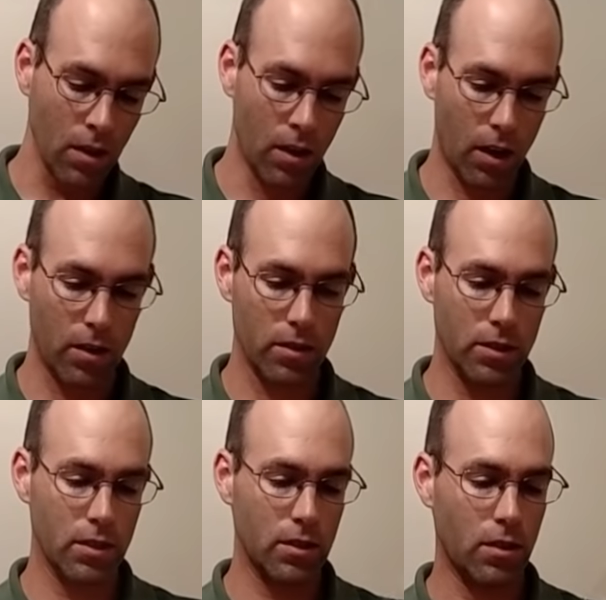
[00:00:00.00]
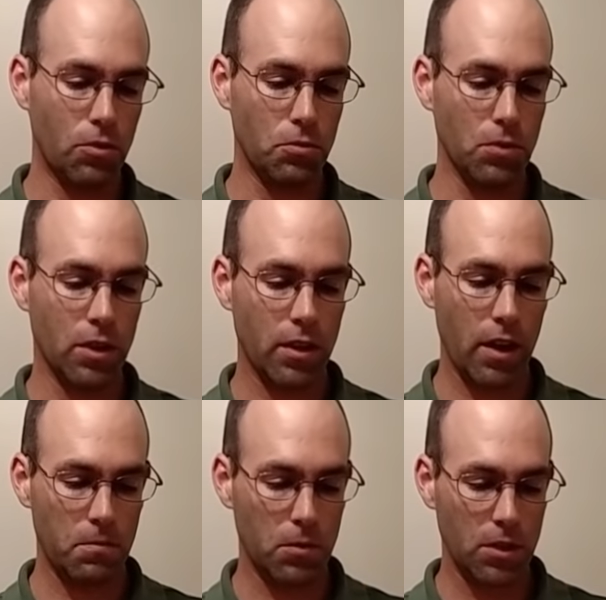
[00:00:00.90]
Uh, this is an old
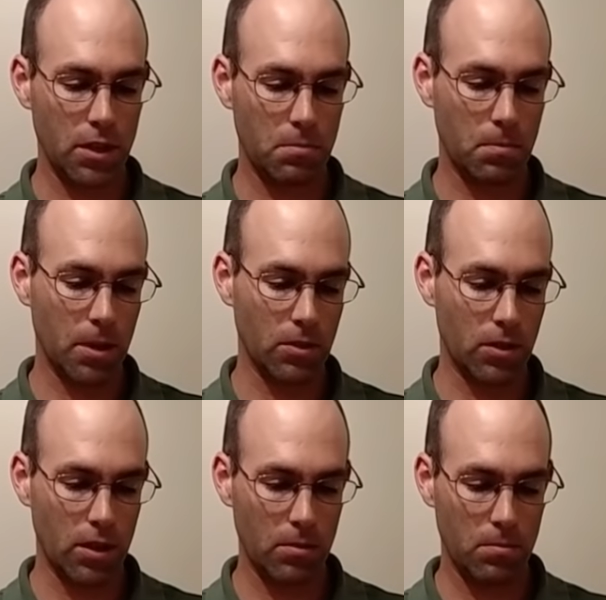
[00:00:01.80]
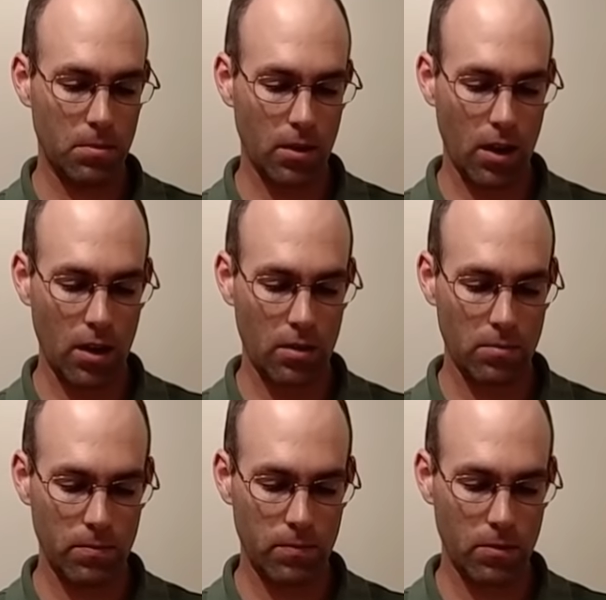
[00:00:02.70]
F1D propeller hub uh,
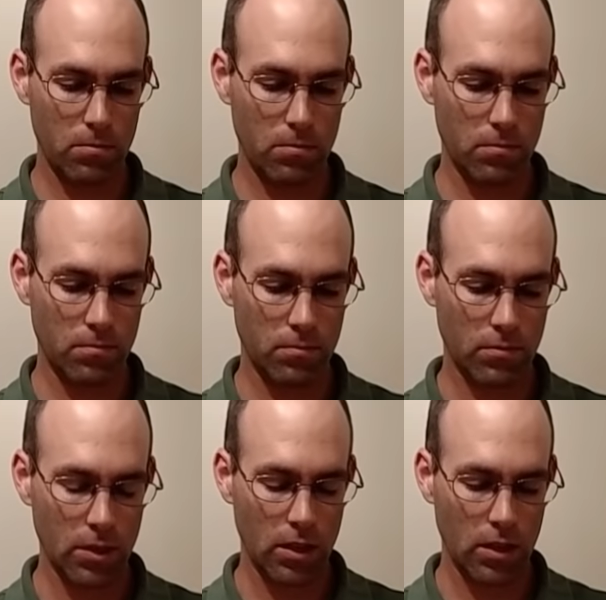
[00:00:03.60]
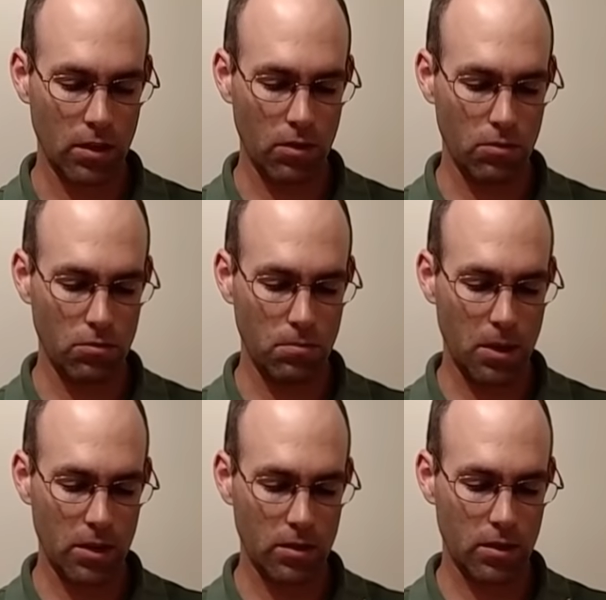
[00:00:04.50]
from oh,
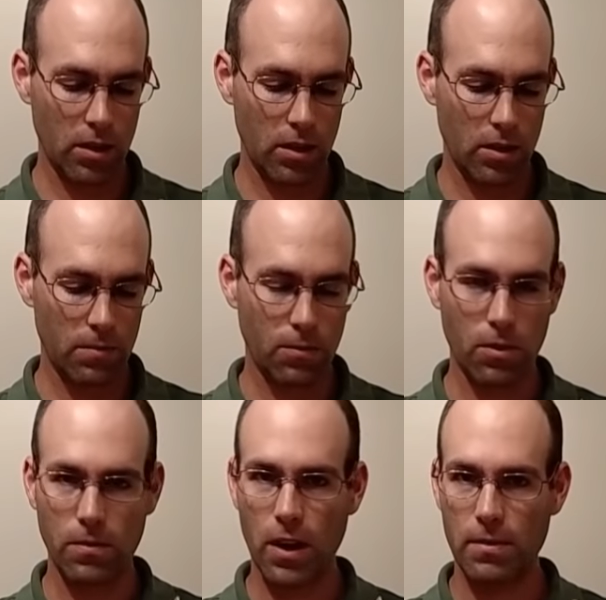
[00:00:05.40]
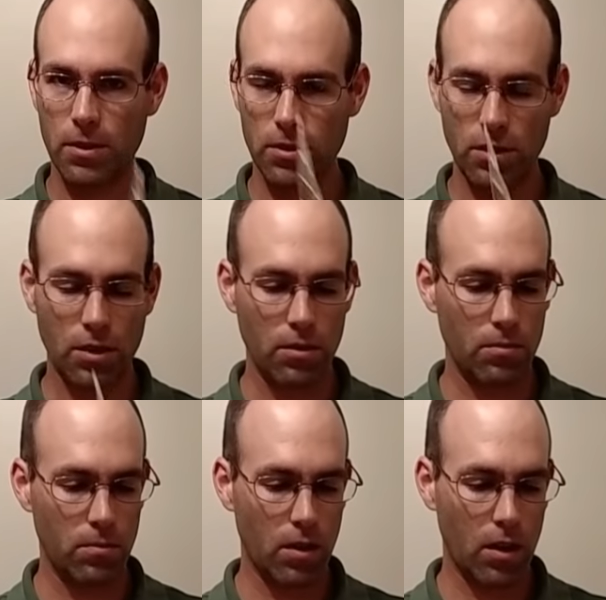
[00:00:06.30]
about uh, four or five years ago.
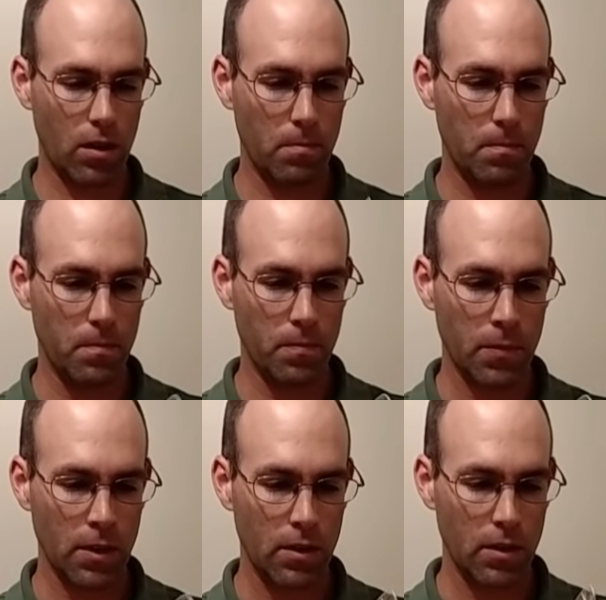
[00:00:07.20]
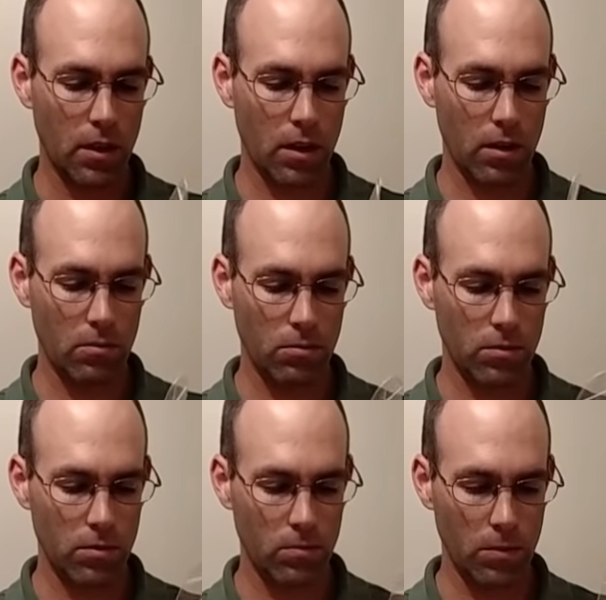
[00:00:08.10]
Um, uh,
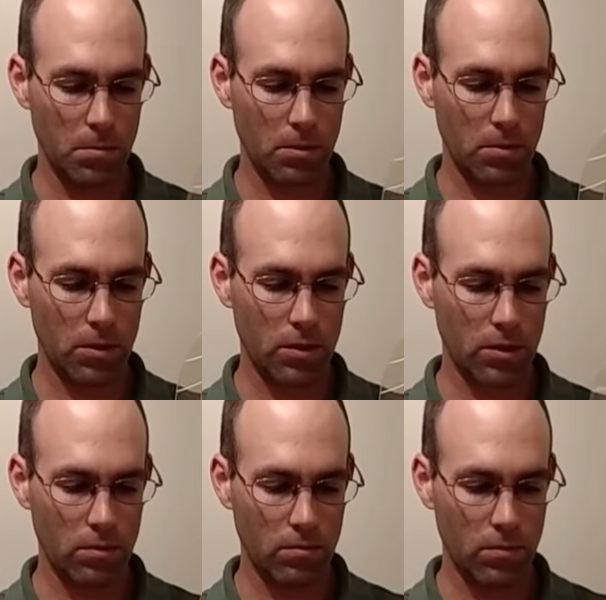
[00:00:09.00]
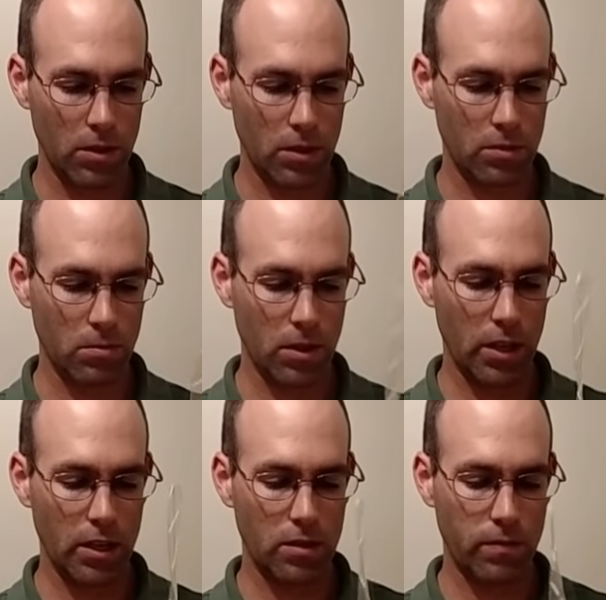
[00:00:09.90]
would, would, be where the when this one
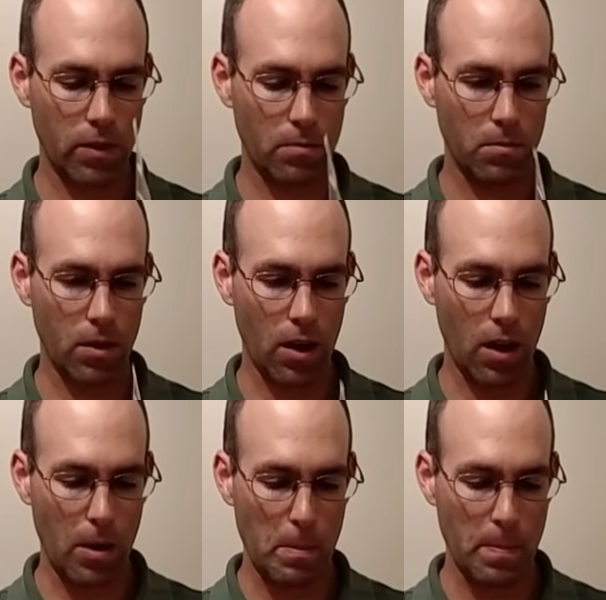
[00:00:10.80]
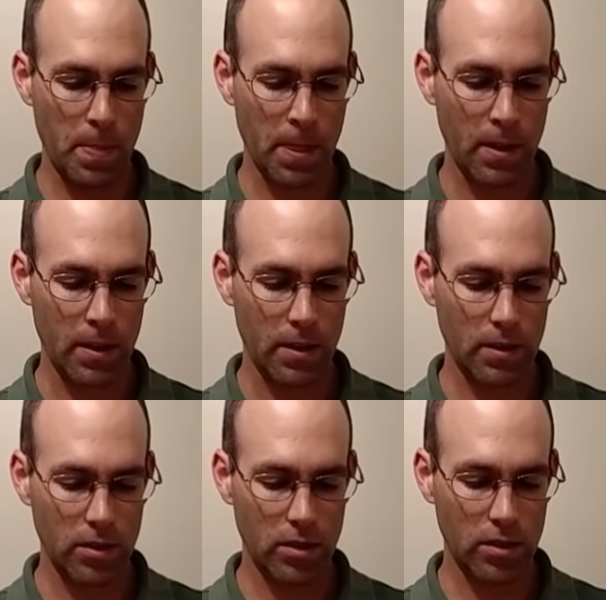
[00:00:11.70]
dates from. Um,
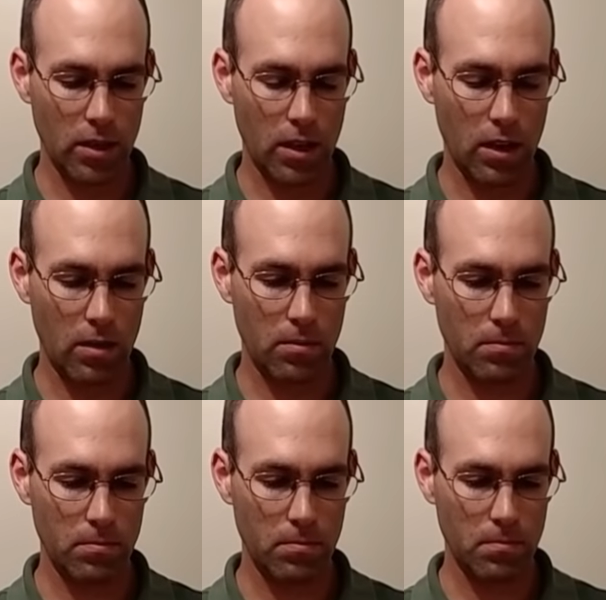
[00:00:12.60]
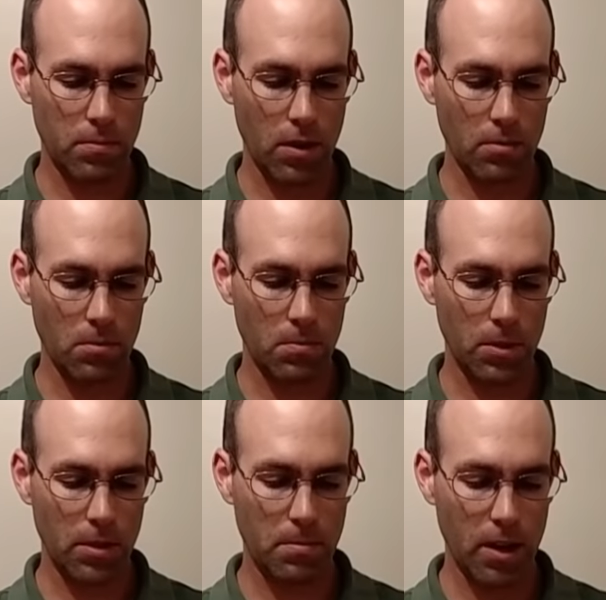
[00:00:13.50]
this is um,
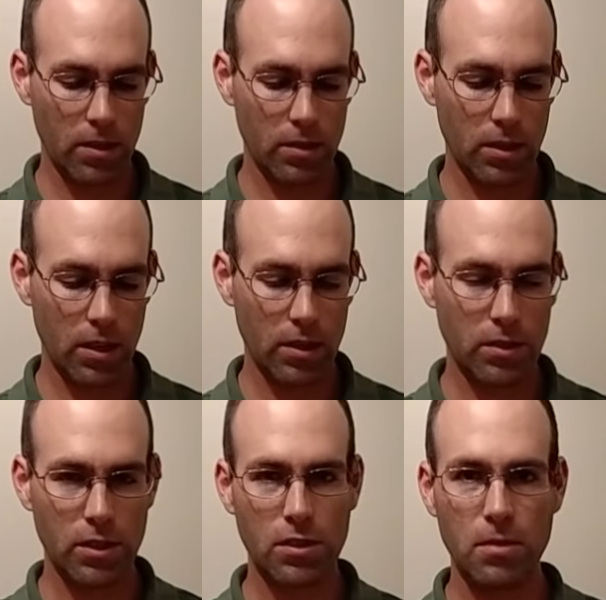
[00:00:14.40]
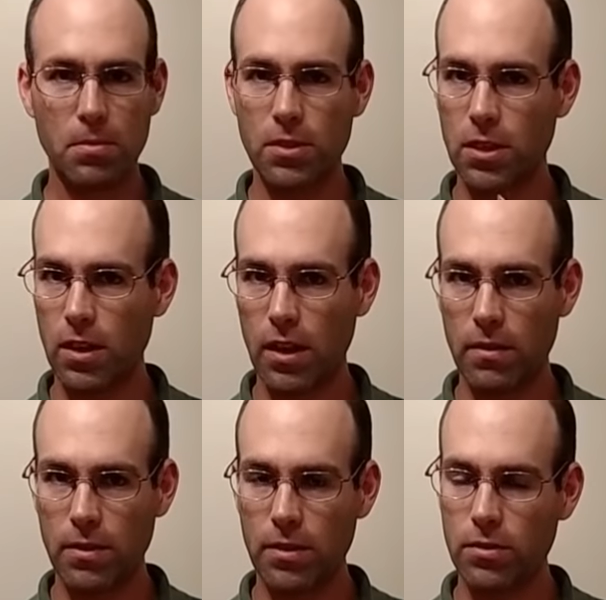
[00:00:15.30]
probably about 60% uh,
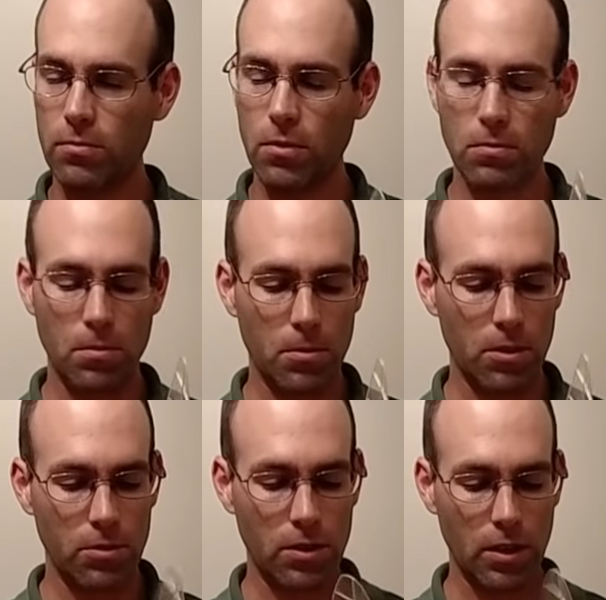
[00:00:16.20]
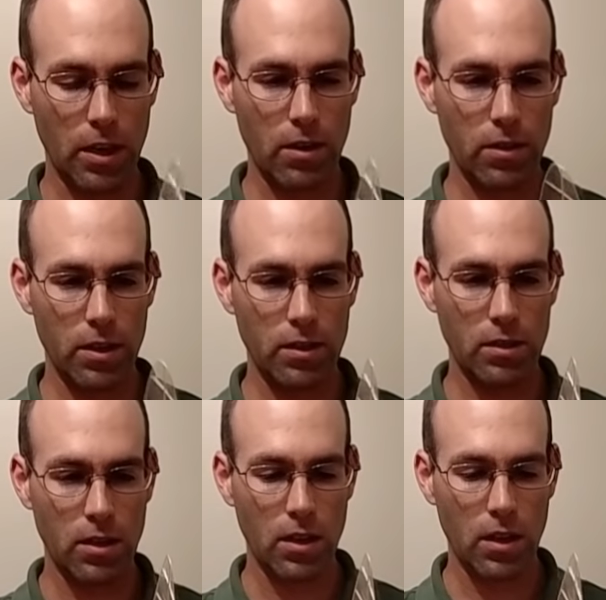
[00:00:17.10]
heavier than what we're producing nowadays.
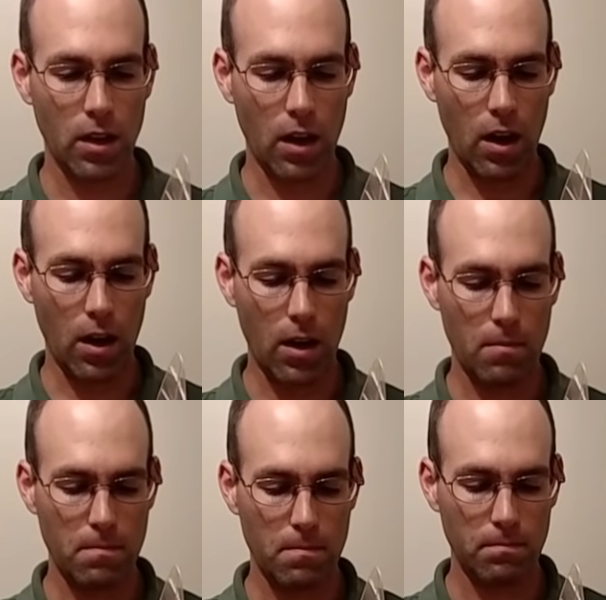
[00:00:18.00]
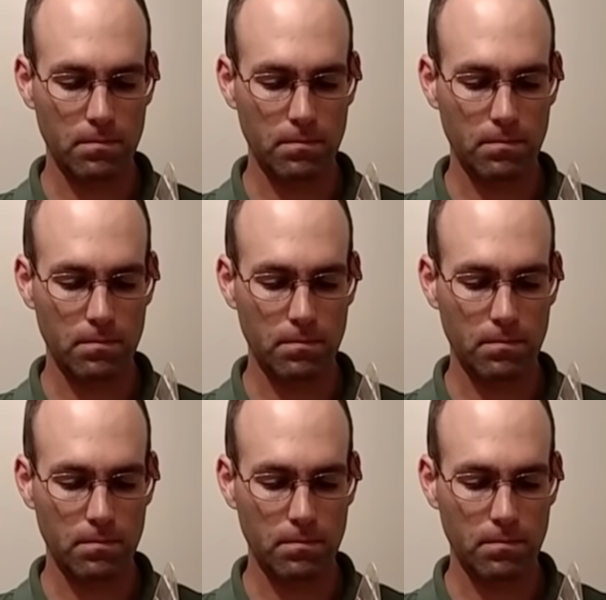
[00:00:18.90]
Um,